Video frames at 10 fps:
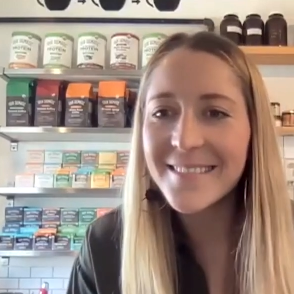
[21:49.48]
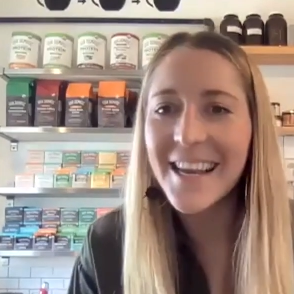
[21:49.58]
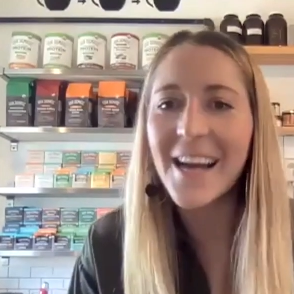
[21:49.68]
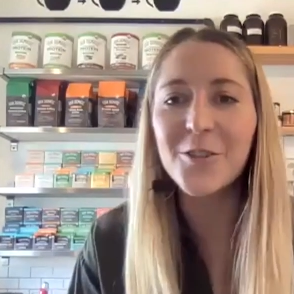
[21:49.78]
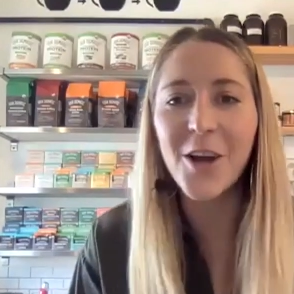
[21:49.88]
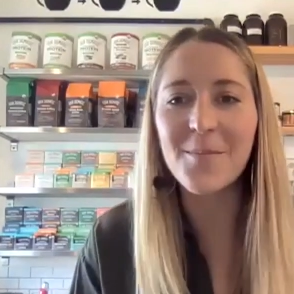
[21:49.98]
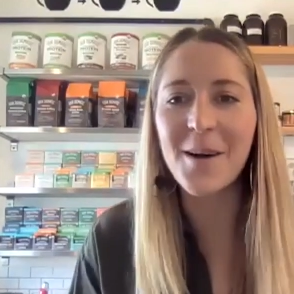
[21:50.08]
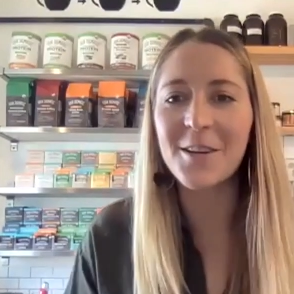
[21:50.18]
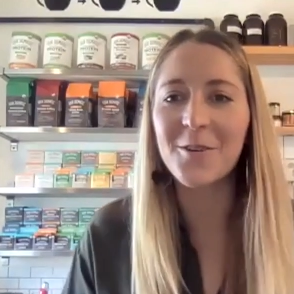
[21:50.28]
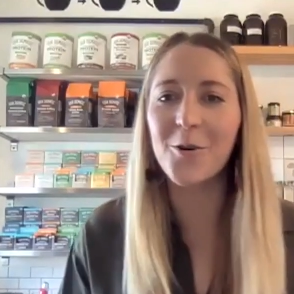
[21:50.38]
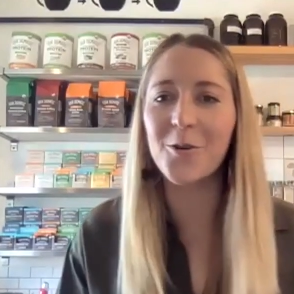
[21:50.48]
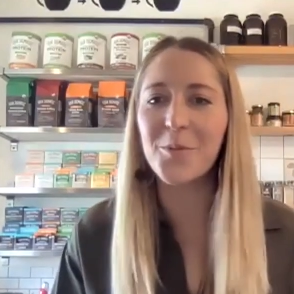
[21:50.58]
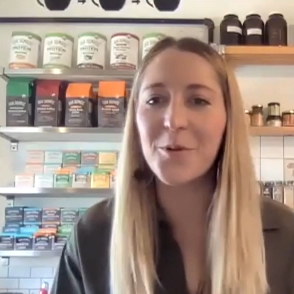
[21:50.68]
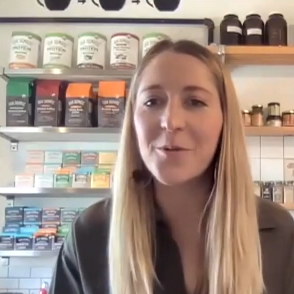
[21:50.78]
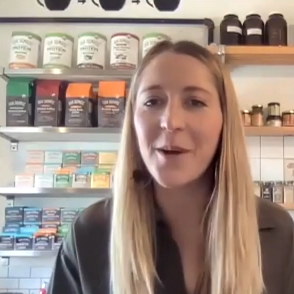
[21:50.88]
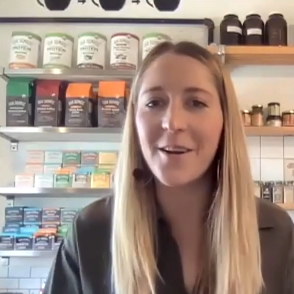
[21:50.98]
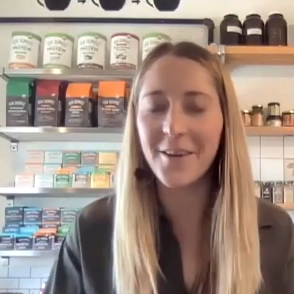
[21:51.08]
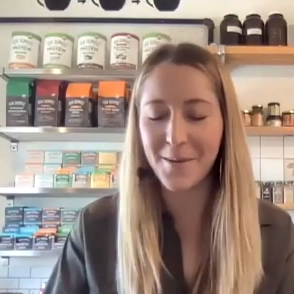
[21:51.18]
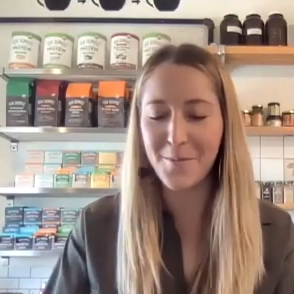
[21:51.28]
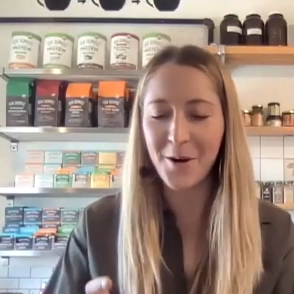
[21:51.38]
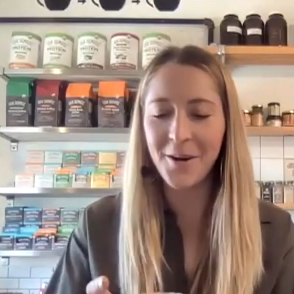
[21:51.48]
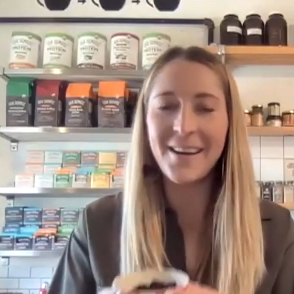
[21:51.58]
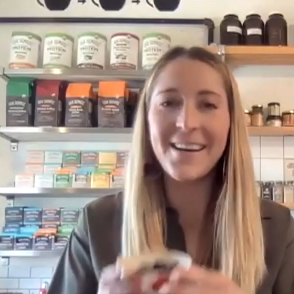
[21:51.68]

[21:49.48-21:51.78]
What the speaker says: Yeah, trying mine in cold brew, right on, Amber.